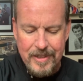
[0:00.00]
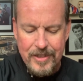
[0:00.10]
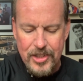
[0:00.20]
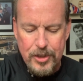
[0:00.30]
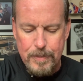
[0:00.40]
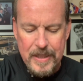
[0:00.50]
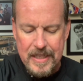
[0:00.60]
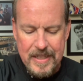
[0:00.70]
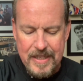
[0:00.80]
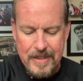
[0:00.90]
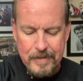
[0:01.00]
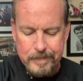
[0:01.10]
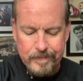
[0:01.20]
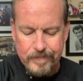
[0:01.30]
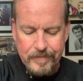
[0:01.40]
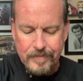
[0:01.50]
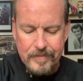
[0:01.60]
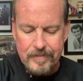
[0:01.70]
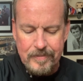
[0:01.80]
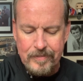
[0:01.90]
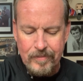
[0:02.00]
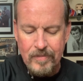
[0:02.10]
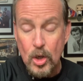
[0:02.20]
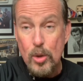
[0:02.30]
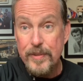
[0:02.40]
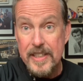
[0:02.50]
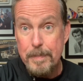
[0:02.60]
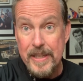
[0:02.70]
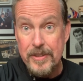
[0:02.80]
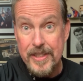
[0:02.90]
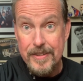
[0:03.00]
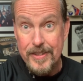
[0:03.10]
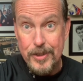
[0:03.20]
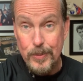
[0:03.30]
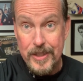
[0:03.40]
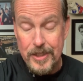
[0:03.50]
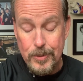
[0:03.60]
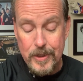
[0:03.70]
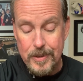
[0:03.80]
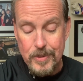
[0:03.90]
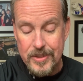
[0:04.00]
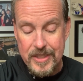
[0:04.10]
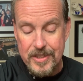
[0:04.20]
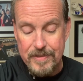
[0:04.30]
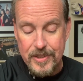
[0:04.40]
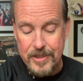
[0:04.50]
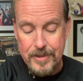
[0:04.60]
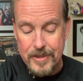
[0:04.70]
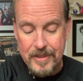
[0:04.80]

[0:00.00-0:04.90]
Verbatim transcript: Should be uh, hopefully a better year than 2020 was, that's for sure.